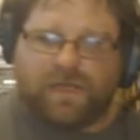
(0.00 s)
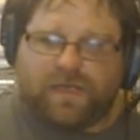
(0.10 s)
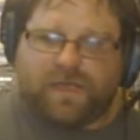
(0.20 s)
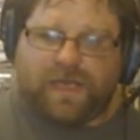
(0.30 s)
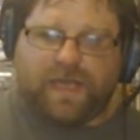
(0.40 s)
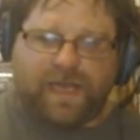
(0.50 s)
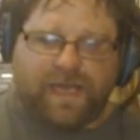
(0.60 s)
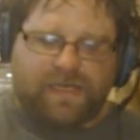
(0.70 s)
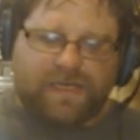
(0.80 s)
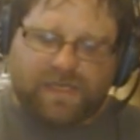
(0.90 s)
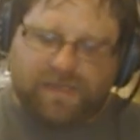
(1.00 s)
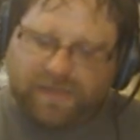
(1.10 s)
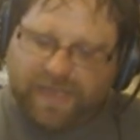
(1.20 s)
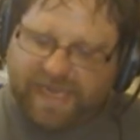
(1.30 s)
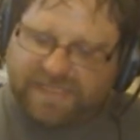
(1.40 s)
And
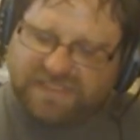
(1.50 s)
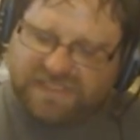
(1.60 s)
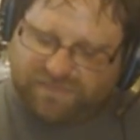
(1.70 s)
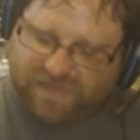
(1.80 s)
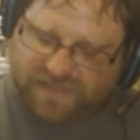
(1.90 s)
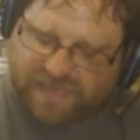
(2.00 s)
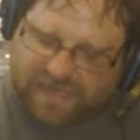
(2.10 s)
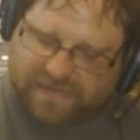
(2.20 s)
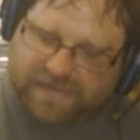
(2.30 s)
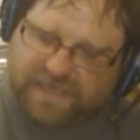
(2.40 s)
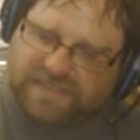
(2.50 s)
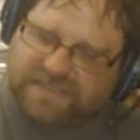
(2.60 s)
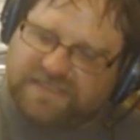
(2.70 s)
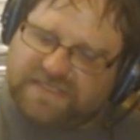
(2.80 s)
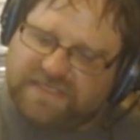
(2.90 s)
last but not
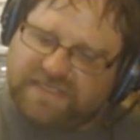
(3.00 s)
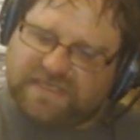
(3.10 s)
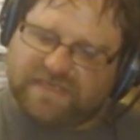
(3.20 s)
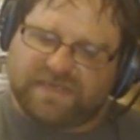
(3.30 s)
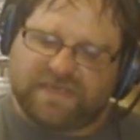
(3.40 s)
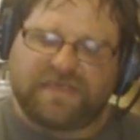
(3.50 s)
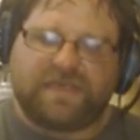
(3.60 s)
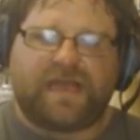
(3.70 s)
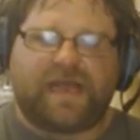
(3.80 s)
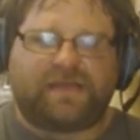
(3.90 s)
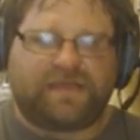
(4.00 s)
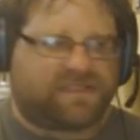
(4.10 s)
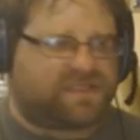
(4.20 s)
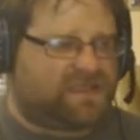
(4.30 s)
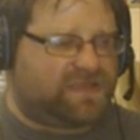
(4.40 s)
least, at least in this